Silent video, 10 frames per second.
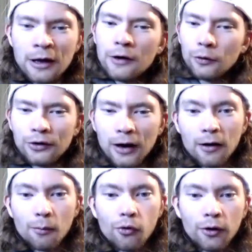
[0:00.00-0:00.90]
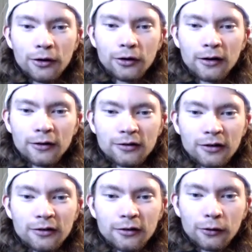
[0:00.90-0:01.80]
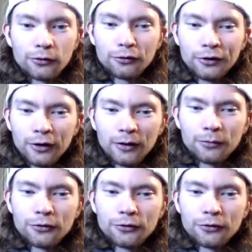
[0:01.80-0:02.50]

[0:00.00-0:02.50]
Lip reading: where you got a point, you got an assist in those 3 games.